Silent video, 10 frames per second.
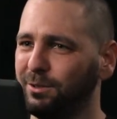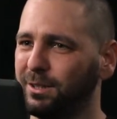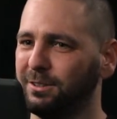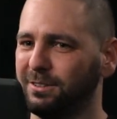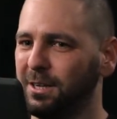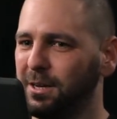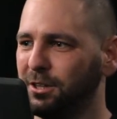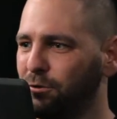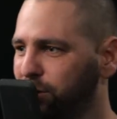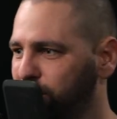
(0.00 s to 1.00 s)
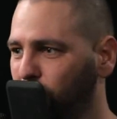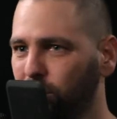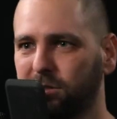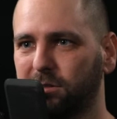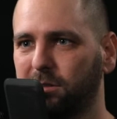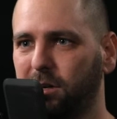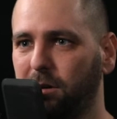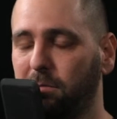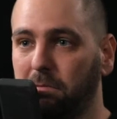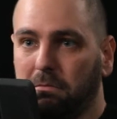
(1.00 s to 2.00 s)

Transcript: because the results are